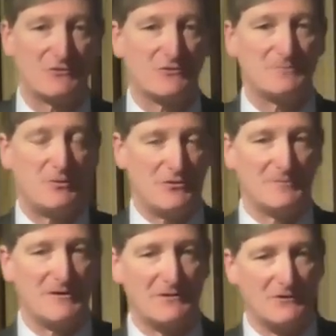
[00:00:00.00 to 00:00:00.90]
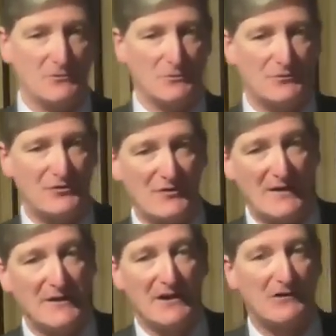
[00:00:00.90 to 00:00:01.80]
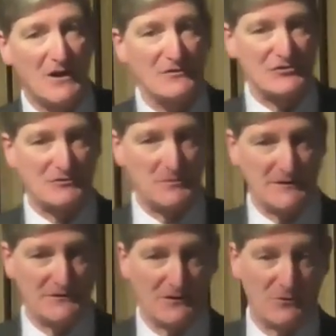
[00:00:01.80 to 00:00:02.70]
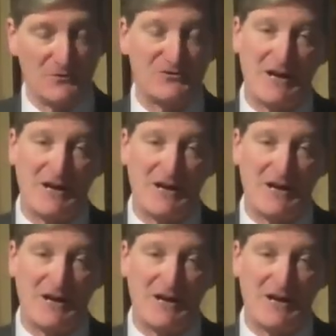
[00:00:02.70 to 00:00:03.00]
you can put them in the Lords, and they are answerable in the Lords.